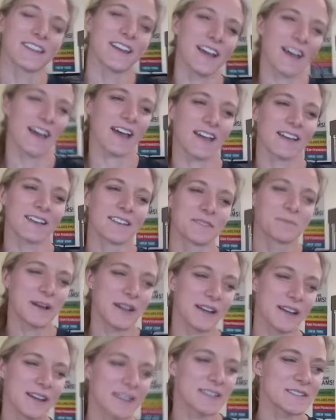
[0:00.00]
Yeah,
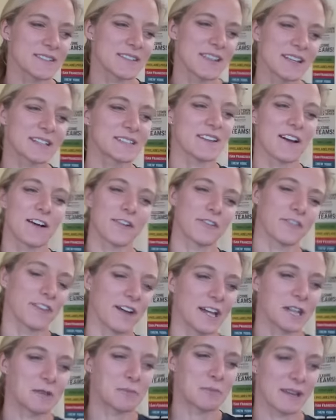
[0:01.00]
but it's all
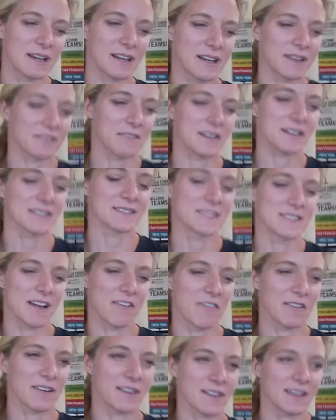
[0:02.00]
fun. But it's
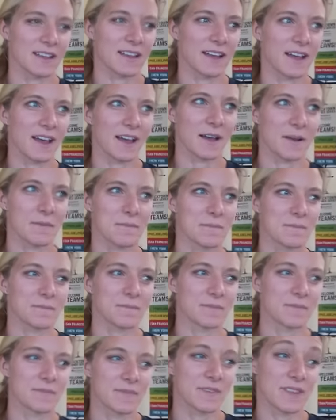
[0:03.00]
definitely
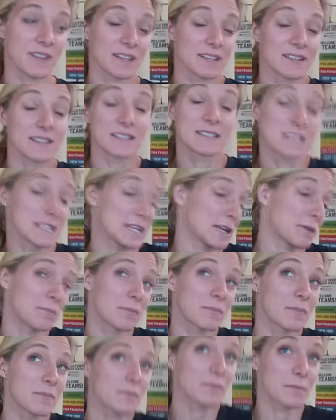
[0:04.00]
the team
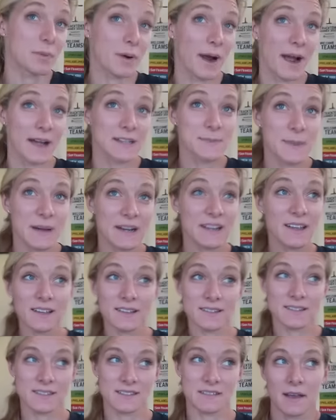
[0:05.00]
prize money
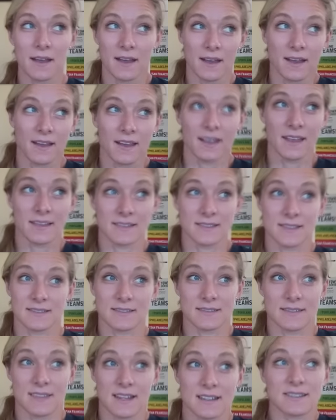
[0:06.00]
is
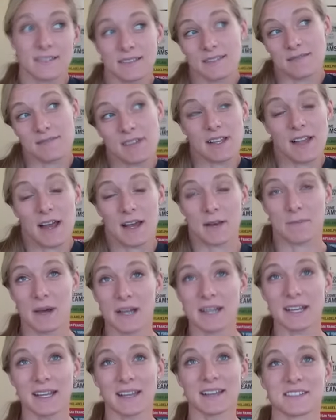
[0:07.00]
that's a lot of
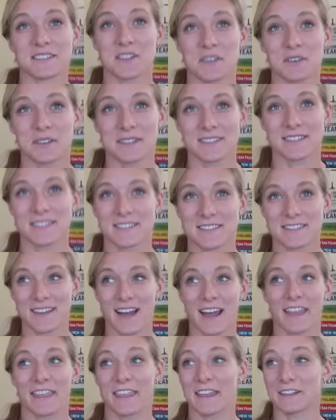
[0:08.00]
money, and so it's,
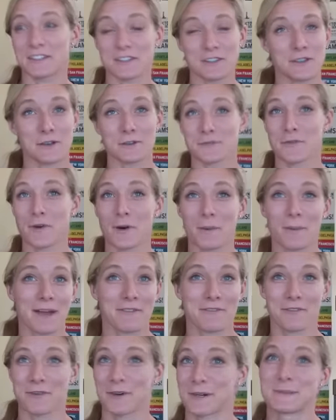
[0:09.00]
I think during those
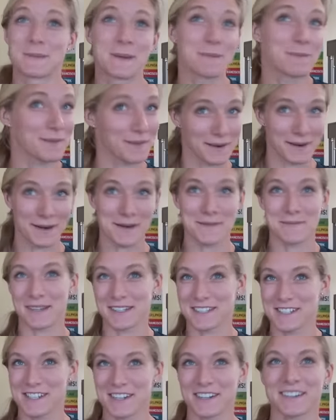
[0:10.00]
4x4s, people are gonna be
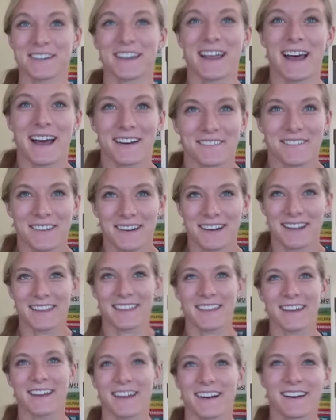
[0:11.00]
cheering loud,
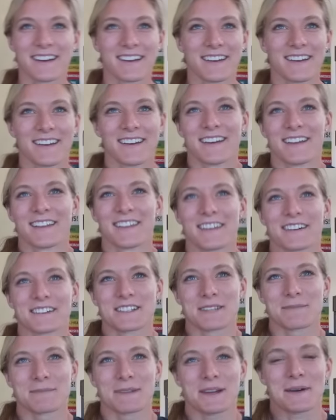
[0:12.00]
wanting their
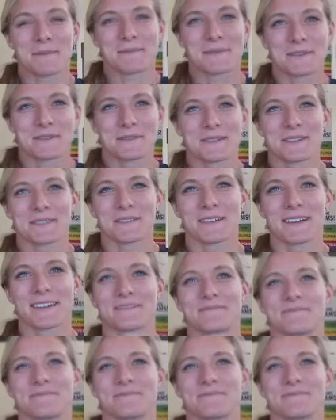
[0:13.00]
team to come through with the win.